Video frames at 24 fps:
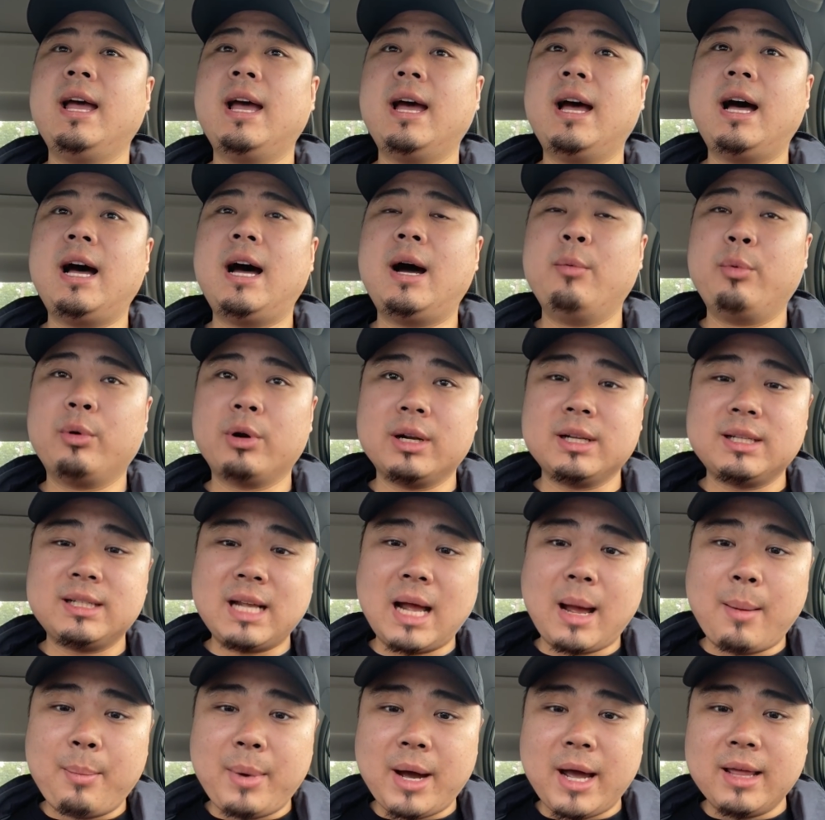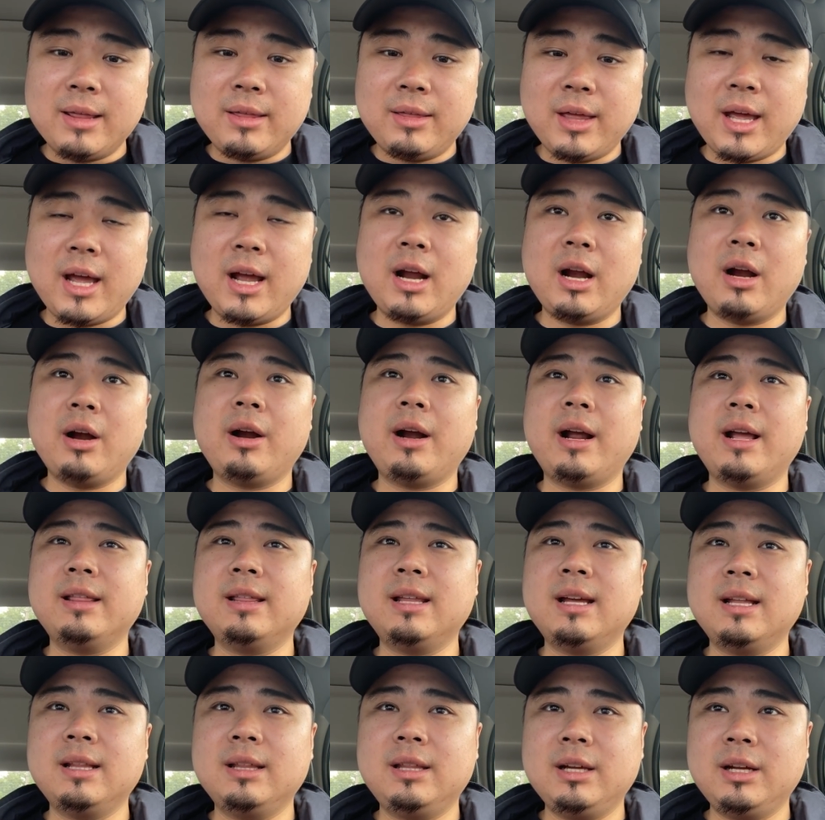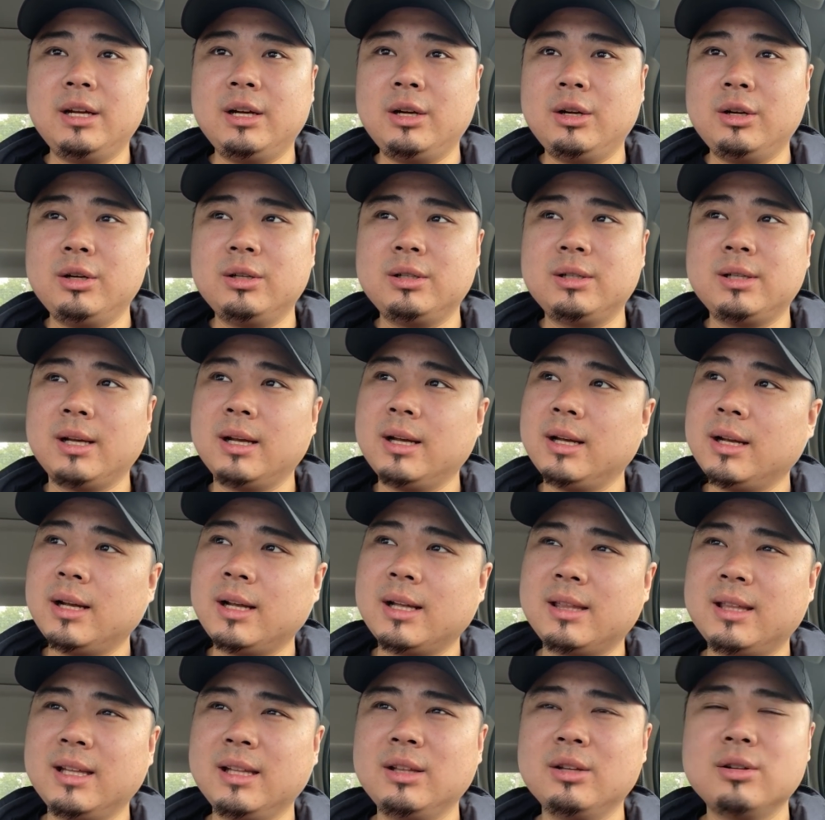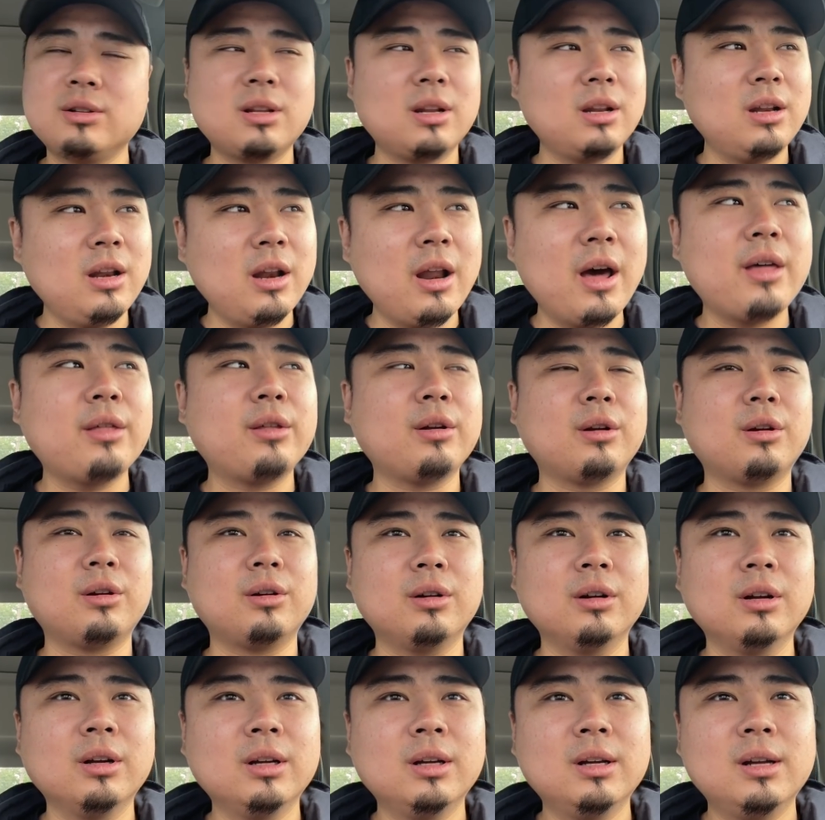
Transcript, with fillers: uh, we're gonna stop by there and then there's i think there's another